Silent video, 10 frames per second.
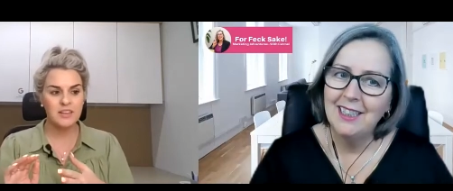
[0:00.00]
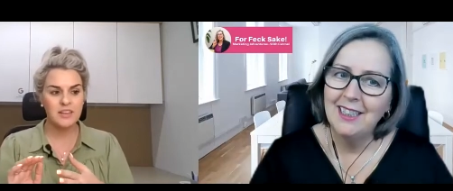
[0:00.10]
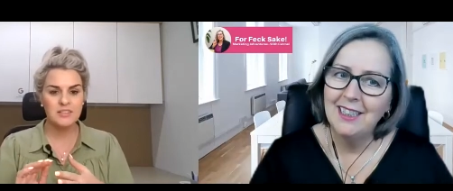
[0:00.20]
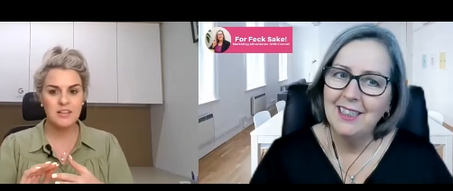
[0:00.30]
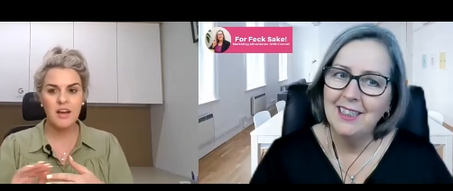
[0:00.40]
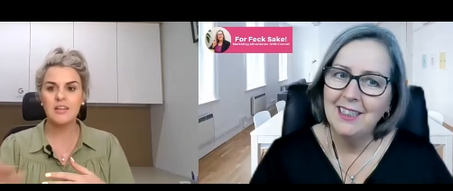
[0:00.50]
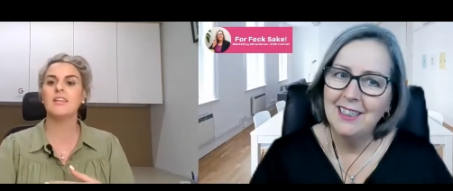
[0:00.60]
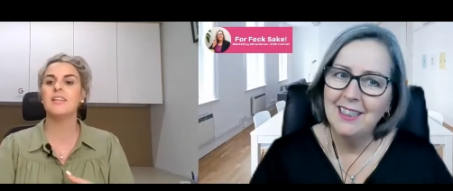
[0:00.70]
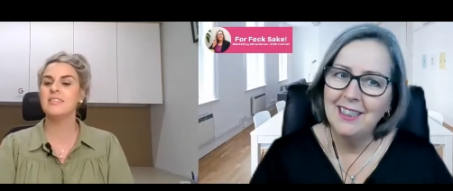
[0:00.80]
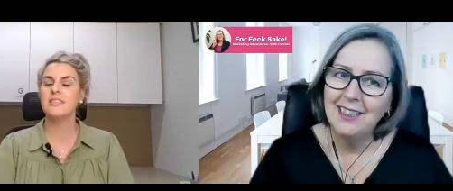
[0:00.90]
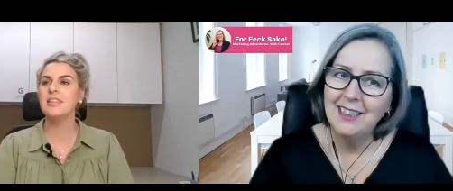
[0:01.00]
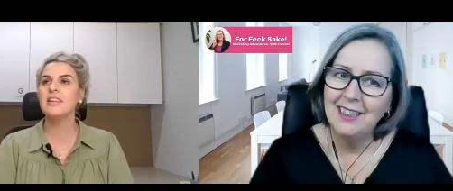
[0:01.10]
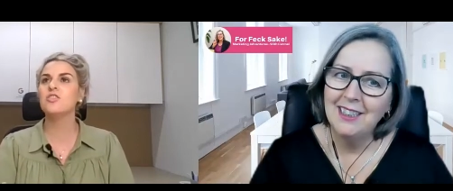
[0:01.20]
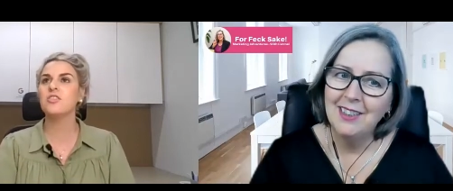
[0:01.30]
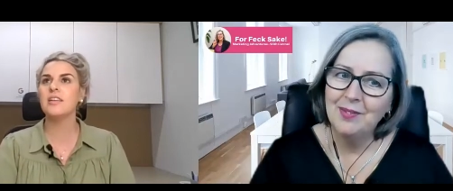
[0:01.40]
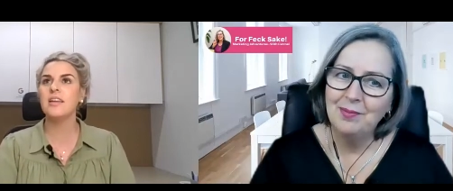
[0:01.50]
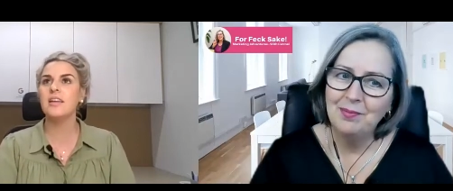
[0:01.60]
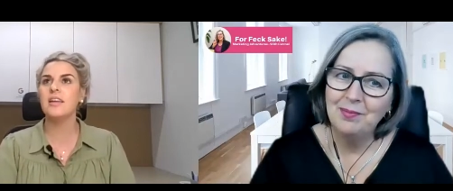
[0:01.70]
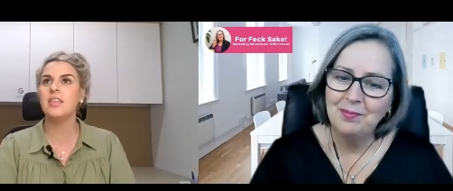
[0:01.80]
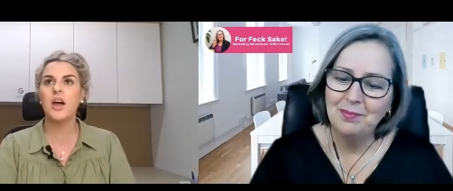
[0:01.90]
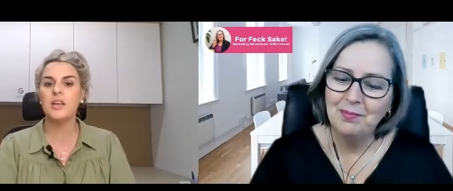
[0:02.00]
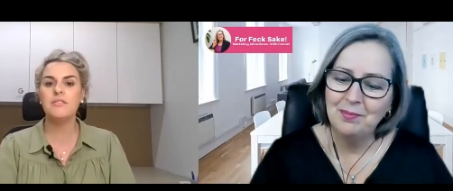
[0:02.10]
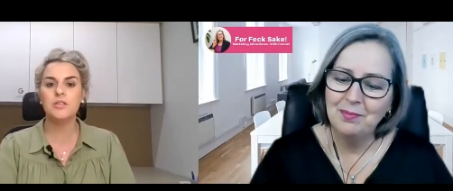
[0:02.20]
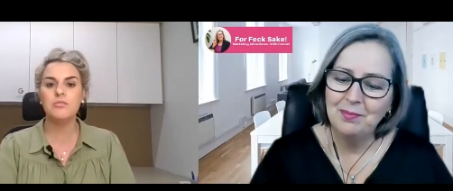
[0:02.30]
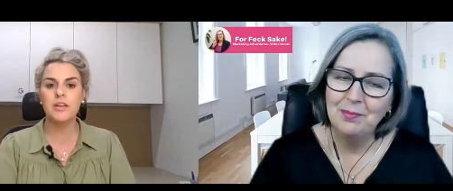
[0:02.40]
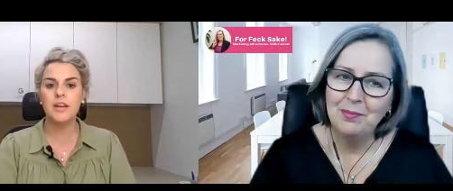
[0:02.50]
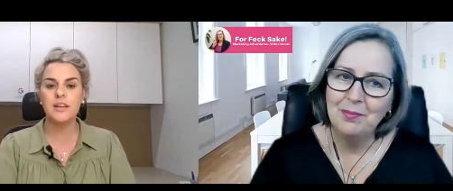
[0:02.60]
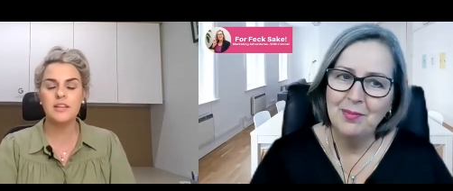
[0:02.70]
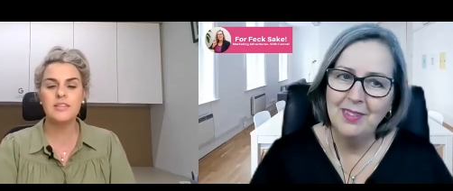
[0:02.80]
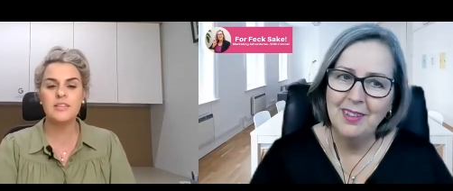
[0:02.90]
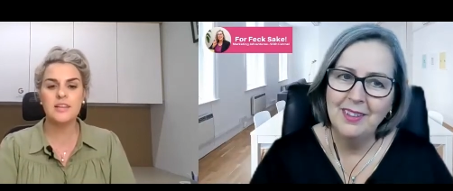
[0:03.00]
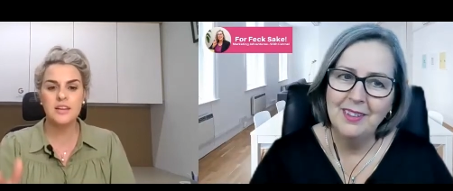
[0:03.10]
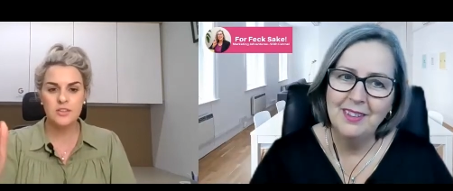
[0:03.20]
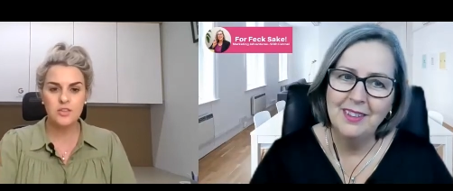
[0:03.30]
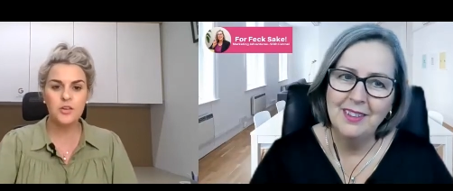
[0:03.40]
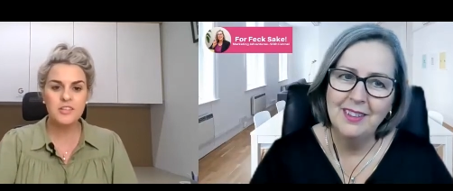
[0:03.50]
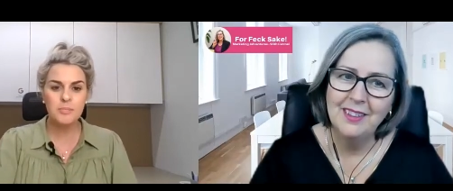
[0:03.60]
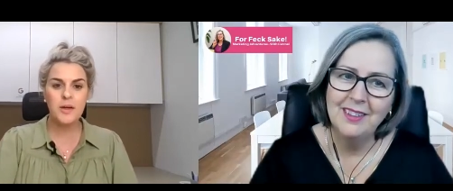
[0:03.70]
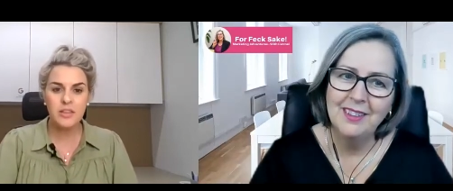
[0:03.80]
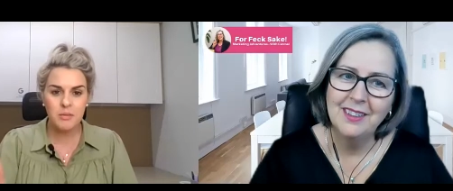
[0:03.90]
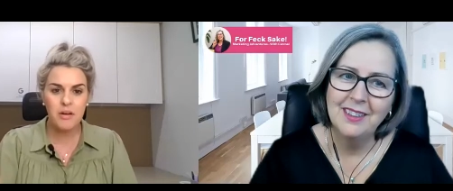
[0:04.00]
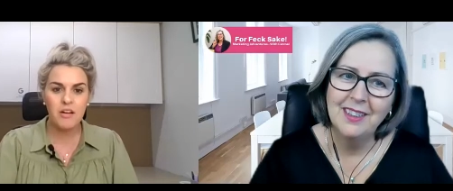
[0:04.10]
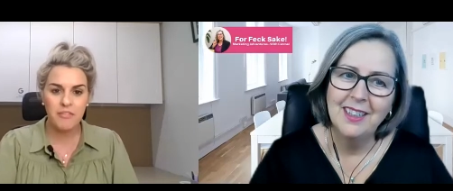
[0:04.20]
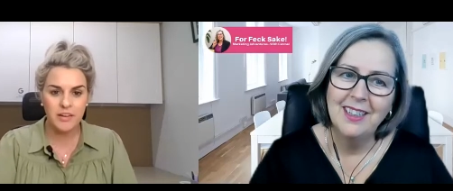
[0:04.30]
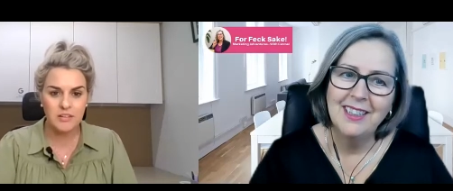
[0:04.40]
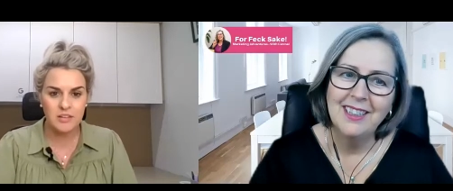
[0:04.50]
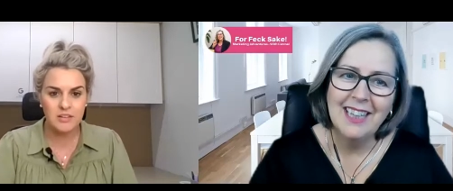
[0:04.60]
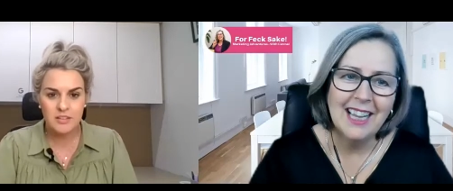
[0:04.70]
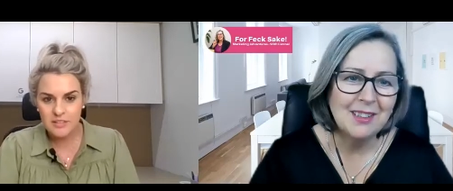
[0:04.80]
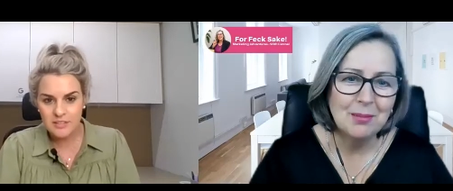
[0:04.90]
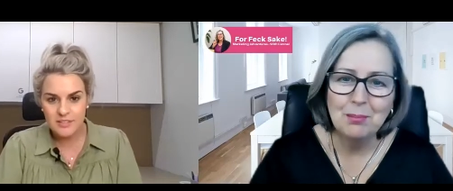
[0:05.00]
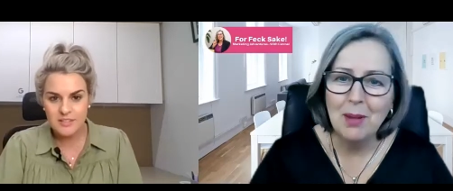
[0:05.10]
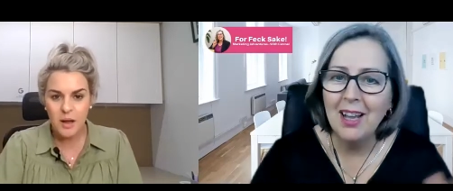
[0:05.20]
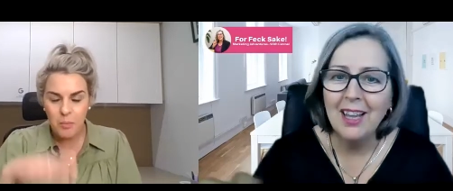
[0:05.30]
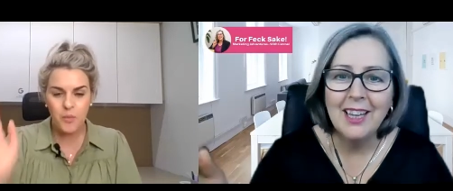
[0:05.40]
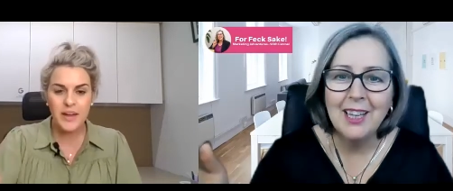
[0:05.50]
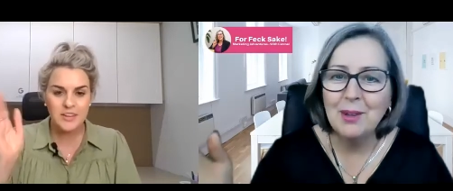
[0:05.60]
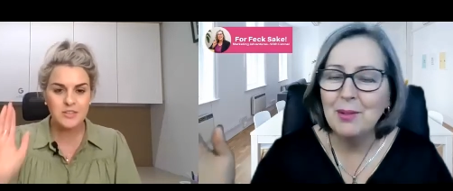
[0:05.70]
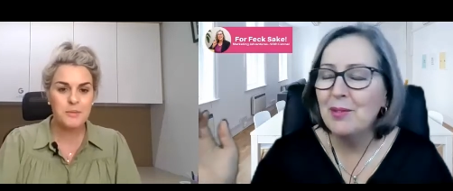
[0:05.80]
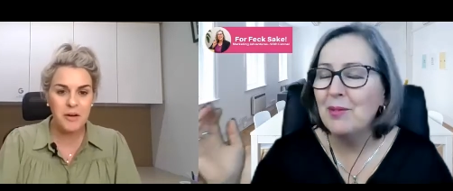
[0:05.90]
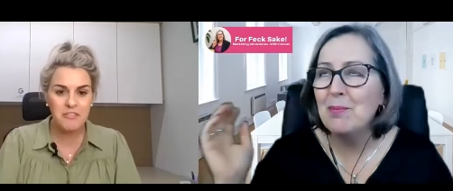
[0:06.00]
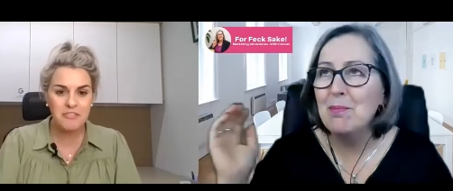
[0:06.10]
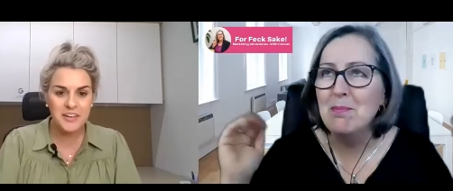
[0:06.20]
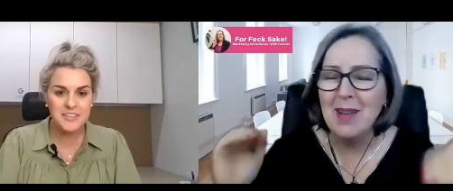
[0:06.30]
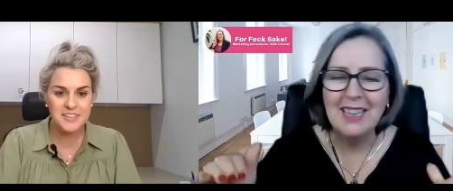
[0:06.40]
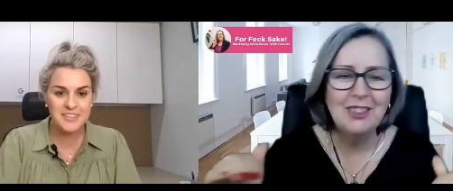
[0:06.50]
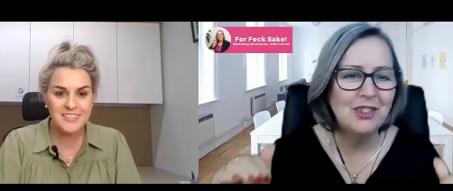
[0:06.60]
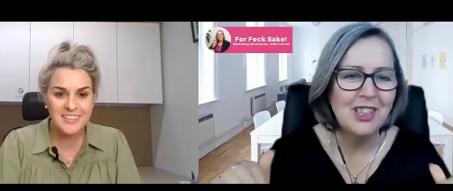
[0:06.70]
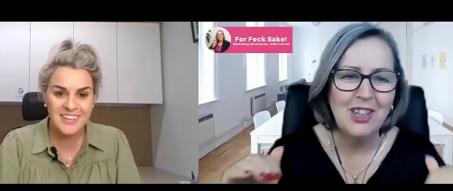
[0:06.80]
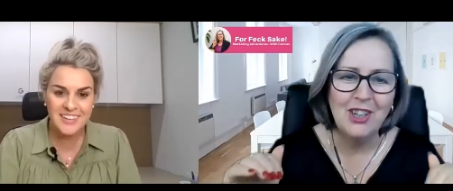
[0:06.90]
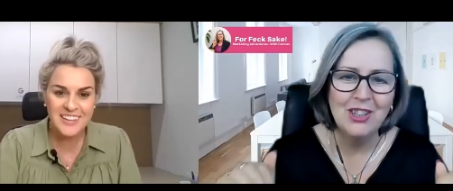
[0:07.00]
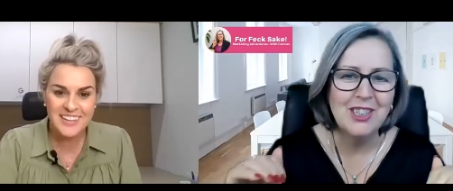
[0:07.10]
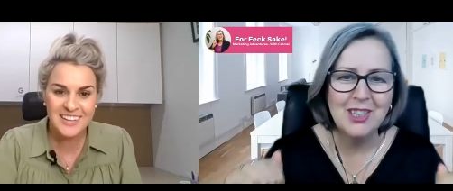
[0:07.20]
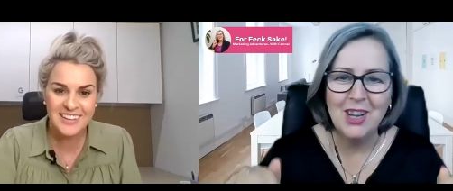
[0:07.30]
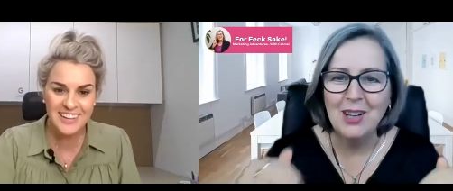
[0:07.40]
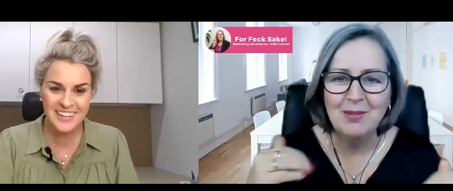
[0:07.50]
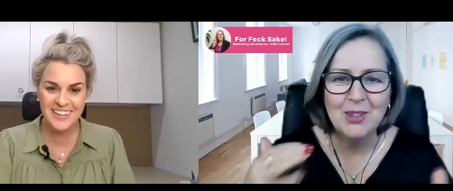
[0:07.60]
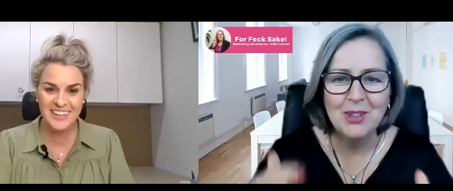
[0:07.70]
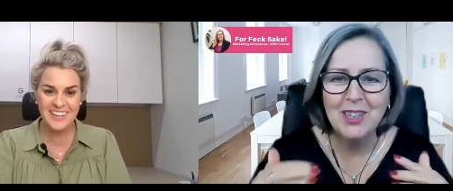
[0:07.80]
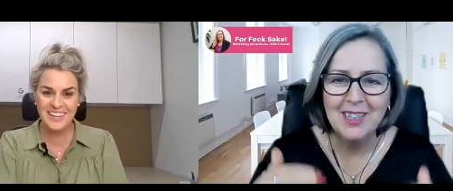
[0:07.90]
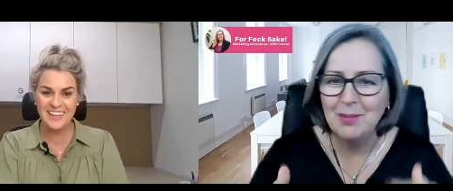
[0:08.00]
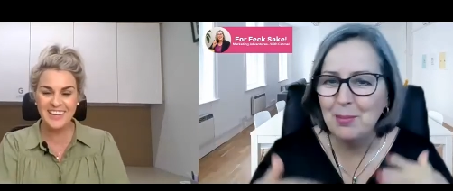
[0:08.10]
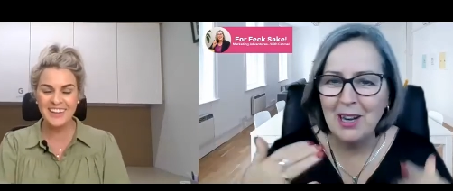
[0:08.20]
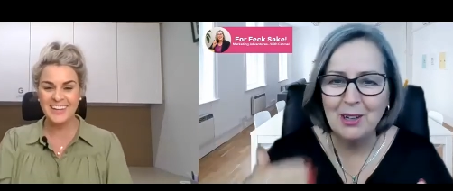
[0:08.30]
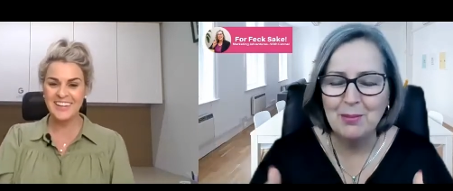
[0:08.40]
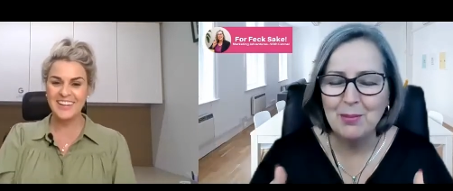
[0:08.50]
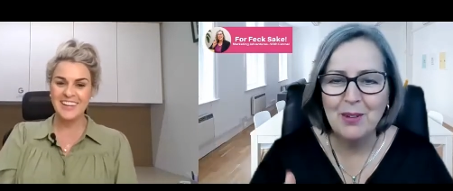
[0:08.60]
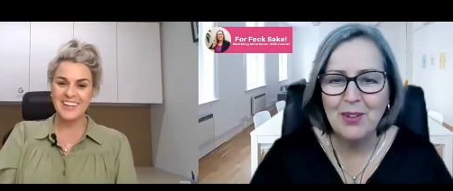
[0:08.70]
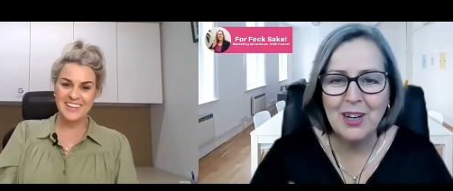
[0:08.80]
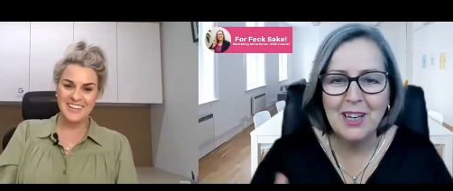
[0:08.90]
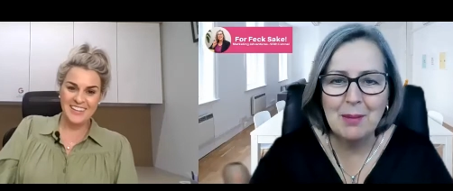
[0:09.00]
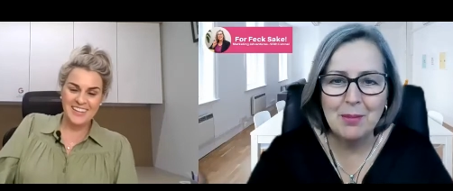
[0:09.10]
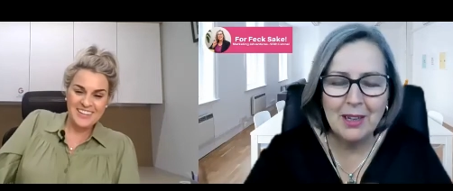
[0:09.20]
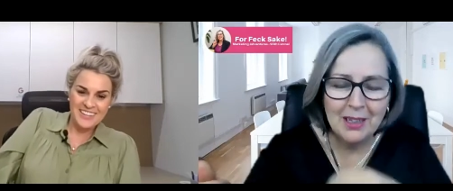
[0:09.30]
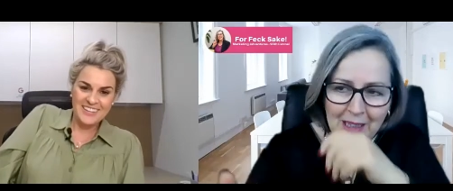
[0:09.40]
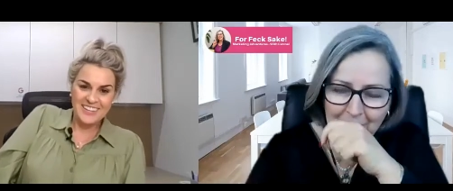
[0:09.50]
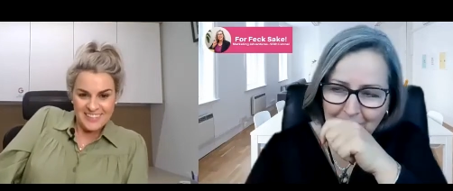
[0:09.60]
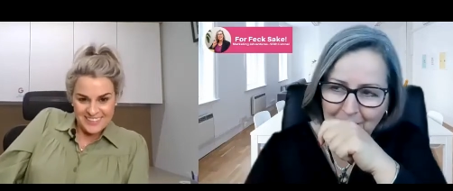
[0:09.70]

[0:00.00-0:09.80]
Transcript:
Speaker 1: is not is literally not even real. It's done is better than
Speaker 2: perfect. That's Not my perfect. mantra all the time. Done is better than perfect. I get my